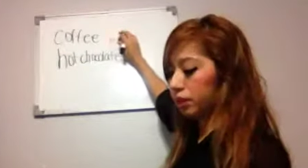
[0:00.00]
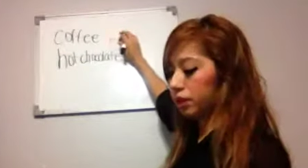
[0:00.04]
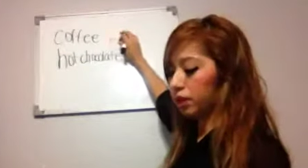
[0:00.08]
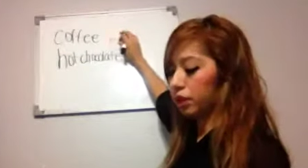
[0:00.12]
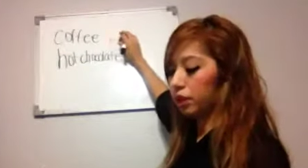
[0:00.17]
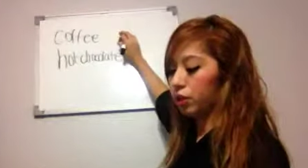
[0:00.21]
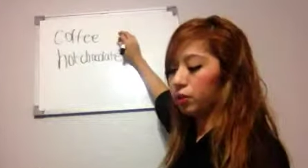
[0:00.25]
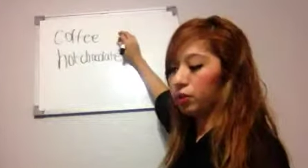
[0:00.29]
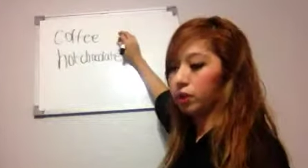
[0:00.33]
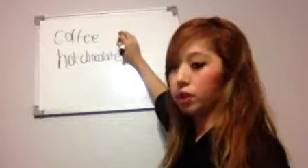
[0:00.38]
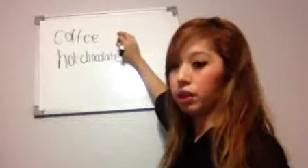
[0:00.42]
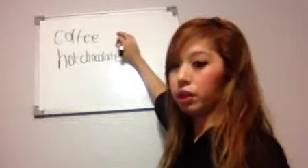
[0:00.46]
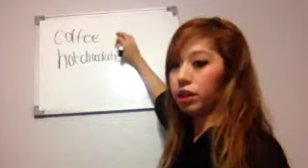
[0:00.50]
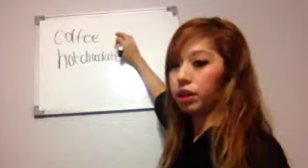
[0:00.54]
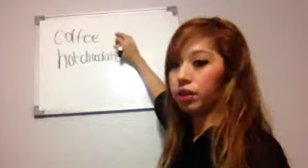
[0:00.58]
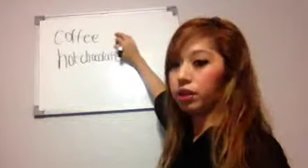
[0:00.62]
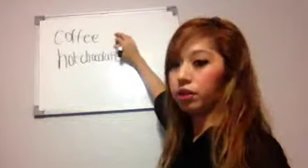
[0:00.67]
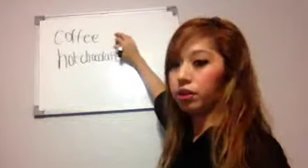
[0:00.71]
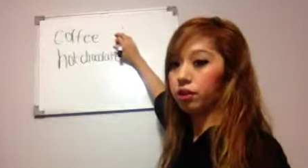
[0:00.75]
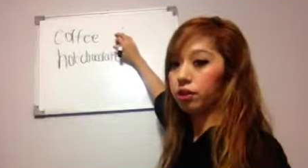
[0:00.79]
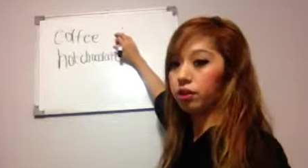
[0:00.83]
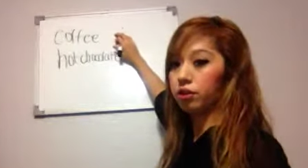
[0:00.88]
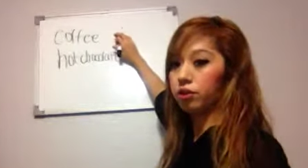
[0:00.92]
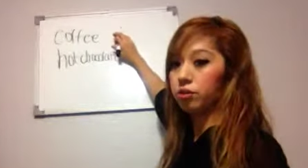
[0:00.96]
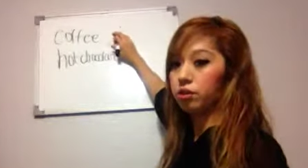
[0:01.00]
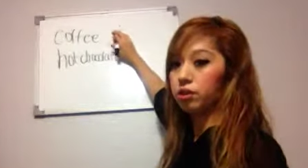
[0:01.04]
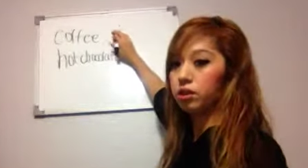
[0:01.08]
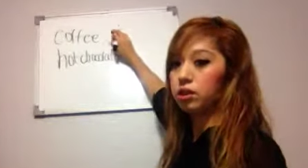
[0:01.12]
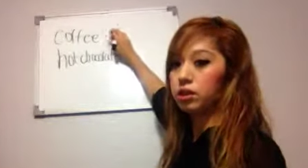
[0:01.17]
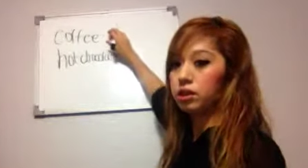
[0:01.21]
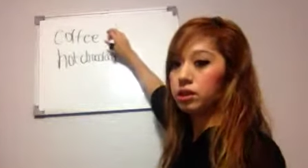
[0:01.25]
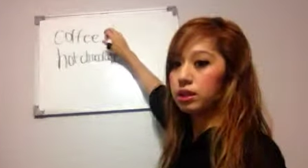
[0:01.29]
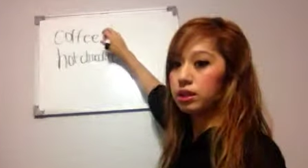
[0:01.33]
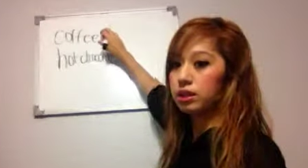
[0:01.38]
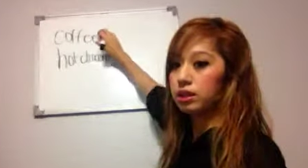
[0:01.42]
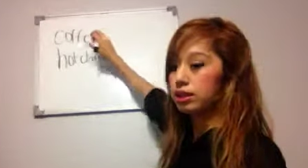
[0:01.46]
you can either use
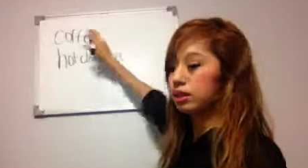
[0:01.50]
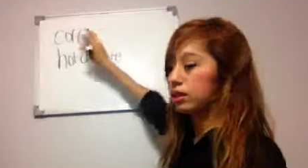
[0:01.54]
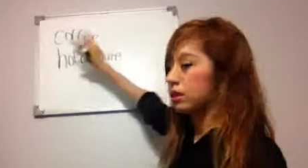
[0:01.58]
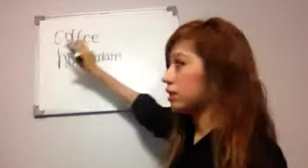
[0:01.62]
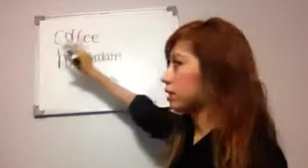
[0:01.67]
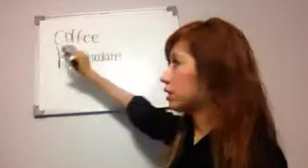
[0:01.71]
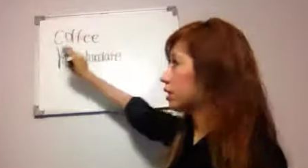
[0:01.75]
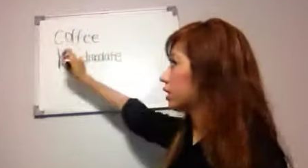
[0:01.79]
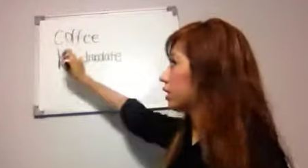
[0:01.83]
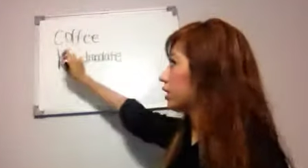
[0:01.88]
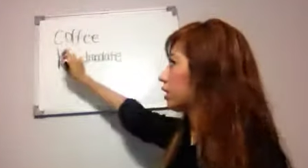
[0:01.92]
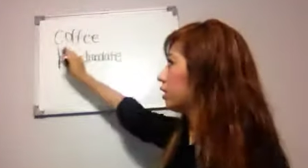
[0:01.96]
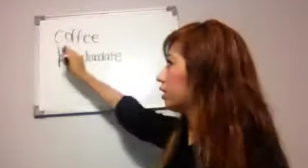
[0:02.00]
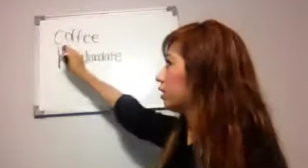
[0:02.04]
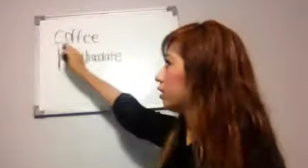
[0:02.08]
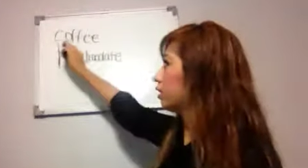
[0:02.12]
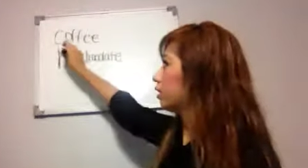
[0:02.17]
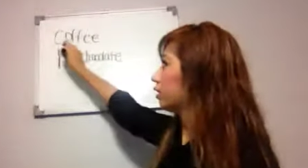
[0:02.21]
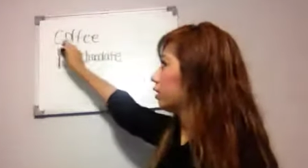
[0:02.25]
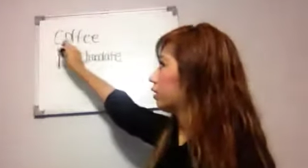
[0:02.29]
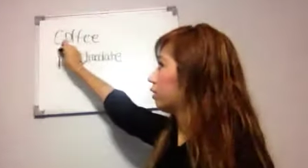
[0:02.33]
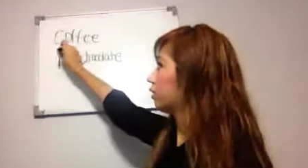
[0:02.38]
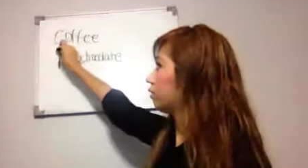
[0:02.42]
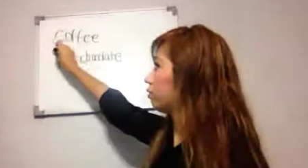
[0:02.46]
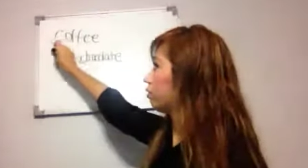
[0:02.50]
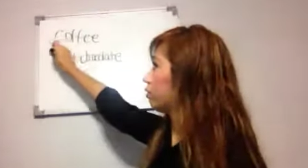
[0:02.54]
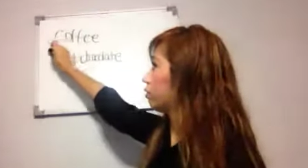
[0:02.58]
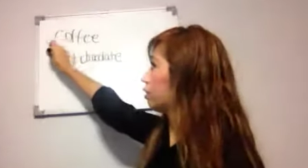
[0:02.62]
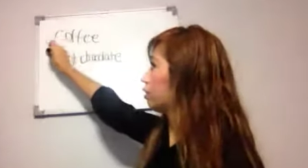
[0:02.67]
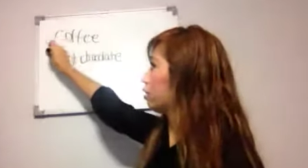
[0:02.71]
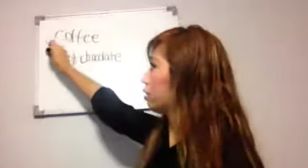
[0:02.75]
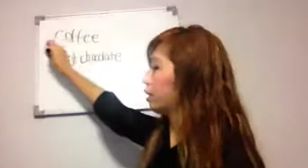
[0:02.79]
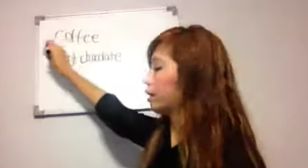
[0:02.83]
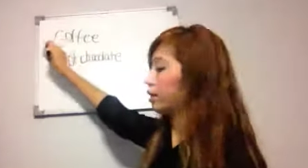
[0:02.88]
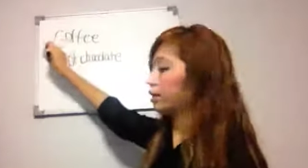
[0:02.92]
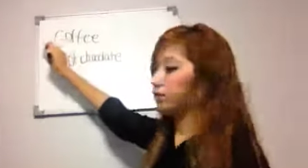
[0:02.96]
C for
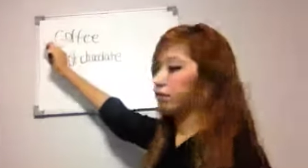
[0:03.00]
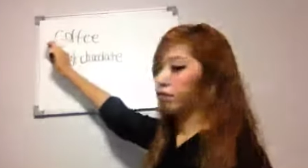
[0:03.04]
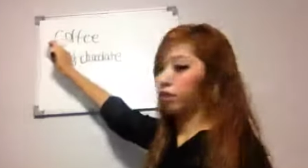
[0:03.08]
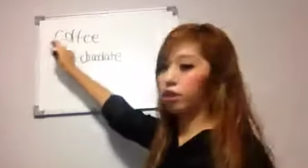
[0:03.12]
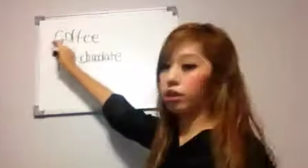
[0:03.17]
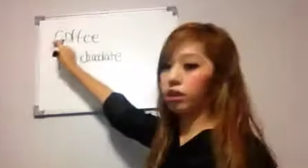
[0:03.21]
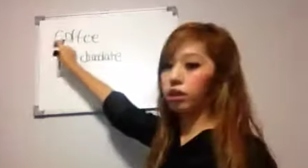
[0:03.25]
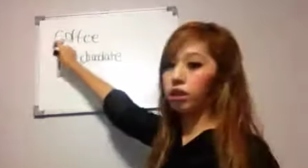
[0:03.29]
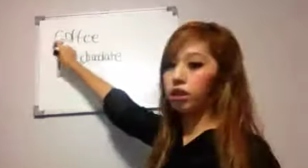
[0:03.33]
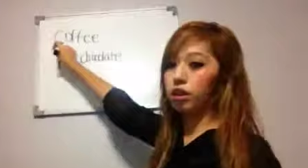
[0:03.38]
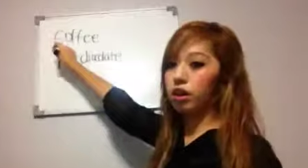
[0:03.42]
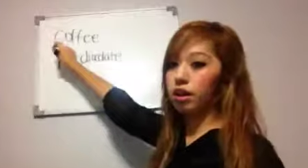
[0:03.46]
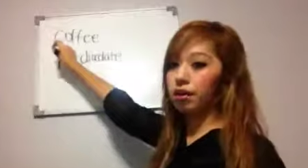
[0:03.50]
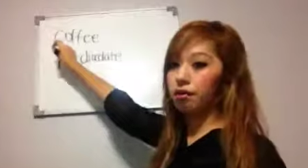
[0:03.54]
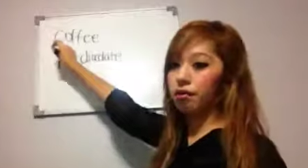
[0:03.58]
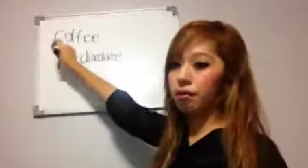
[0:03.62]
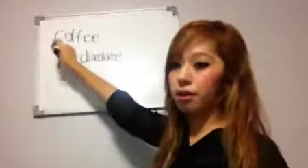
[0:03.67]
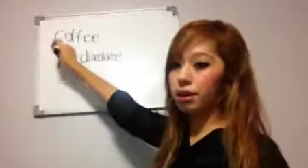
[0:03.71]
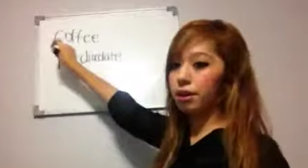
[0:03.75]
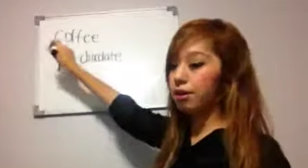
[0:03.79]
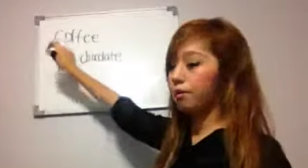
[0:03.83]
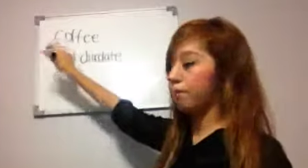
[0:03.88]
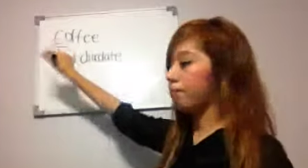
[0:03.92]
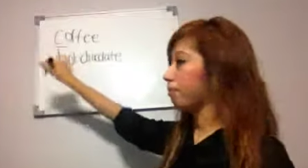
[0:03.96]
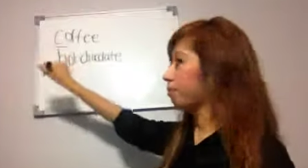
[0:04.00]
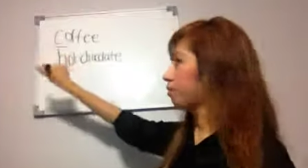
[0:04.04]
coffee